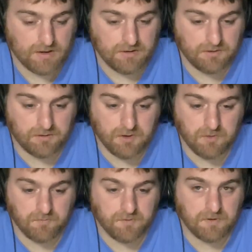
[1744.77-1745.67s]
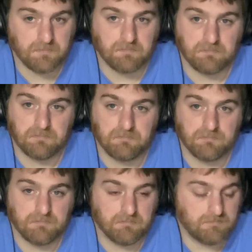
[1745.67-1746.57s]
you go from
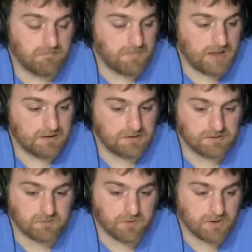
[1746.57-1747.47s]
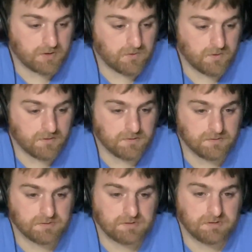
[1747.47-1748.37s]
maintenance work
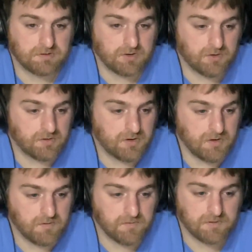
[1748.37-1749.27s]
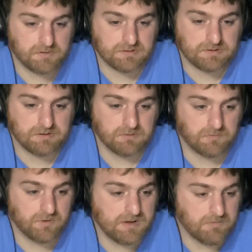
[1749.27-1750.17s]
orders to turnovers to
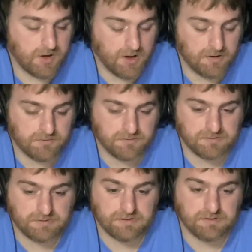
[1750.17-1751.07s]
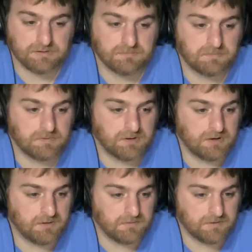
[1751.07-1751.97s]
remodels to,
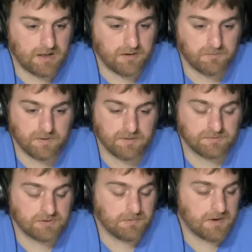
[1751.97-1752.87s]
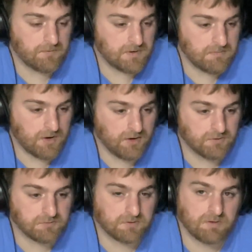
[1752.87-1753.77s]
now we have so many
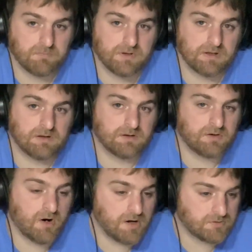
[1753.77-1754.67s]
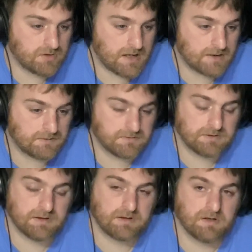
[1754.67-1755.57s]
remodels, we're bringing in contractors, and
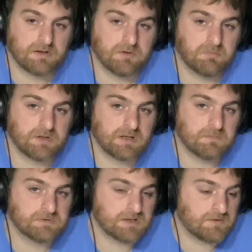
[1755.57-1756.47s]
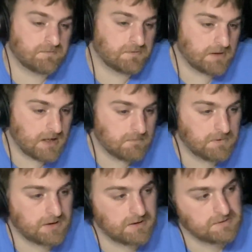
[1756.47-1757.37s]
I gotta go pick up stuff for them
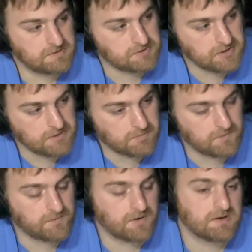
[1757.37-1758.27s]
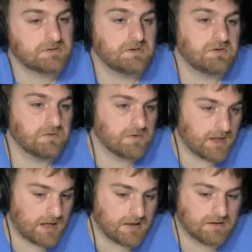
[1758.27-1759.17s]
because it's cheaper for us to do that.